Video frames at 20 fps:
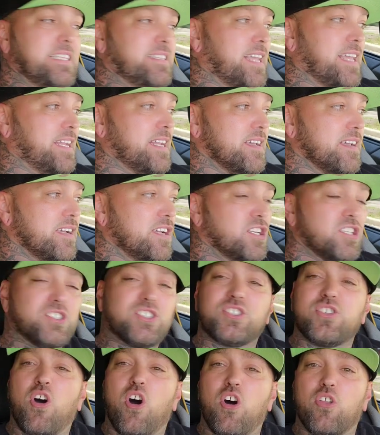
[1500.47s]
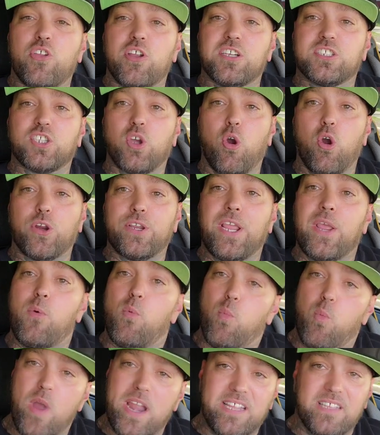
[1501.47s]
that saw their target,
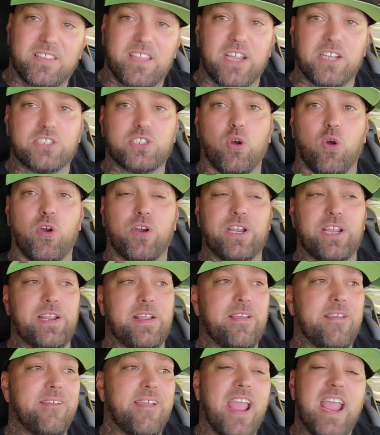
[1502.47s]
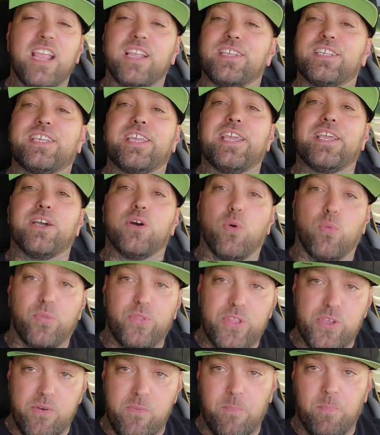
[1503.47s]
went at their target, and killed
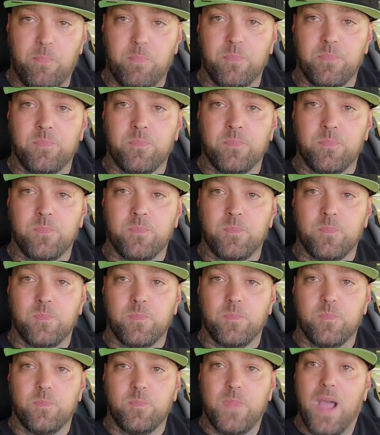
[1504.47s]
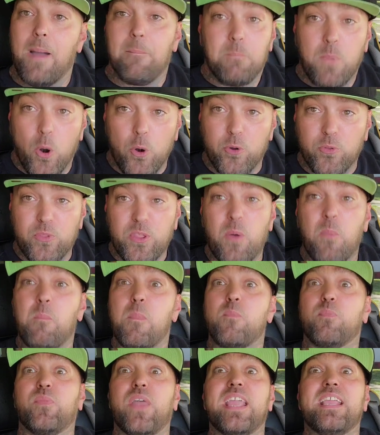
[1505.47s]
them. Not murdered them.
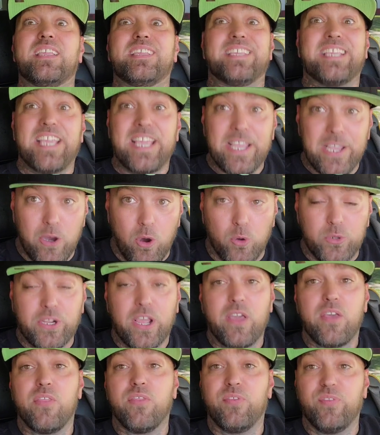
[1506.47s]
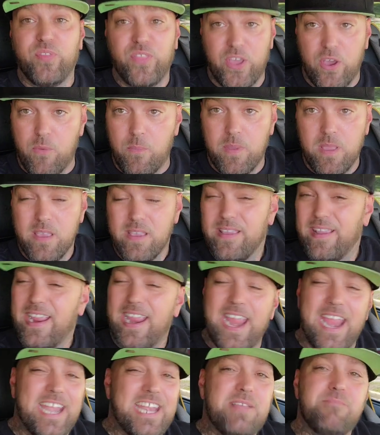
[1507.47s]
They killed them.
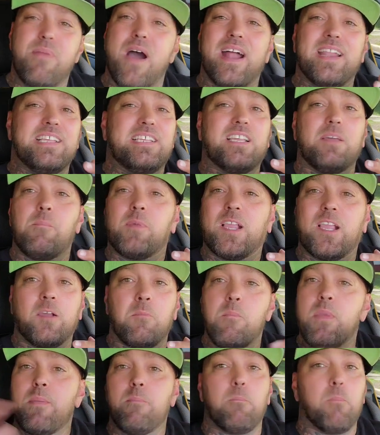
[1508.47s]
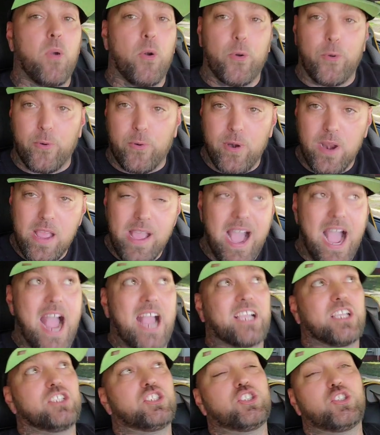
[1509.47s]
Anybody can commit murder. I
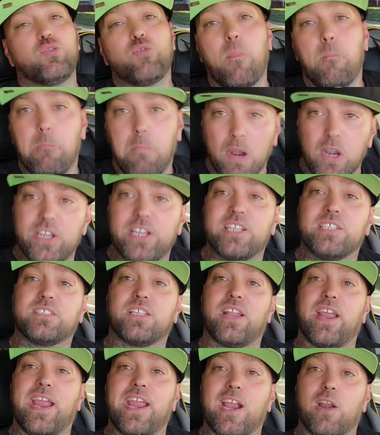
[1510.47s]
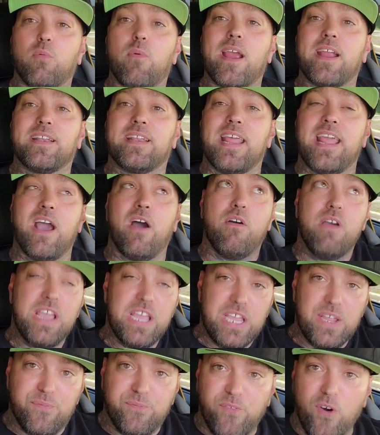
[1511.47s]
can shoot a bullet into the air right now.
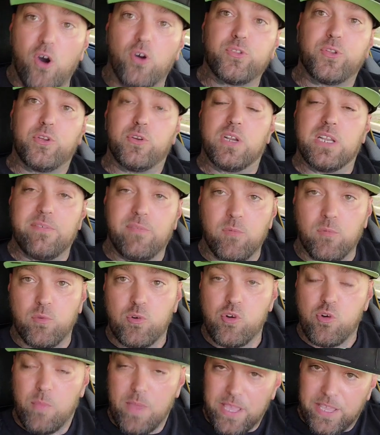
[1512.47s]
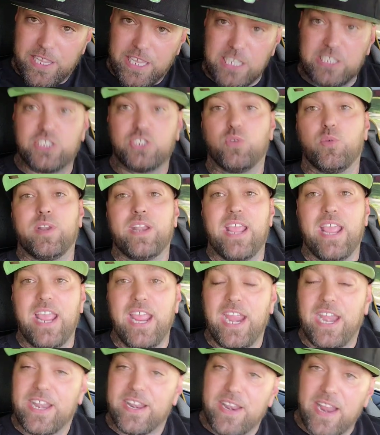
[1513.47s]
It falls through your living room, hit you in the
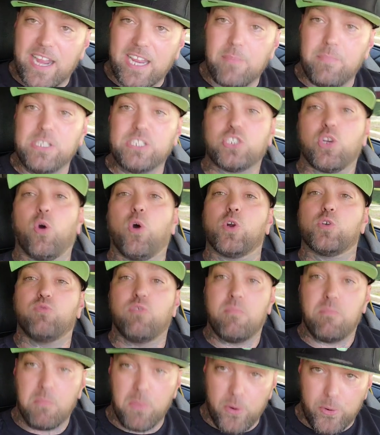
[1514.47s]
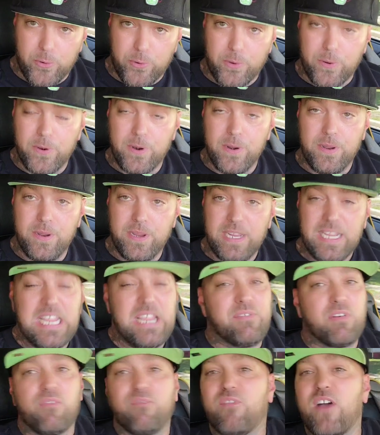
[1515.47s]
head, and I can be charged with murder.
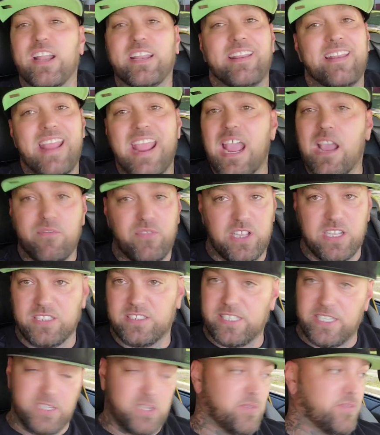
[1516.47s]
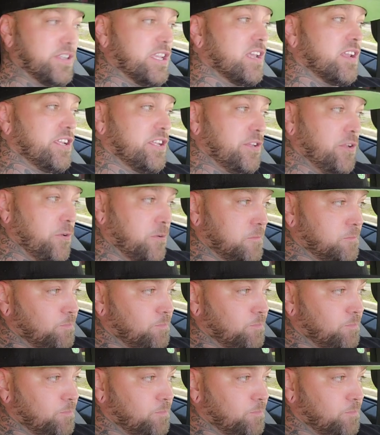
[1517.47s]
Even if I didn't have the intent of killing you.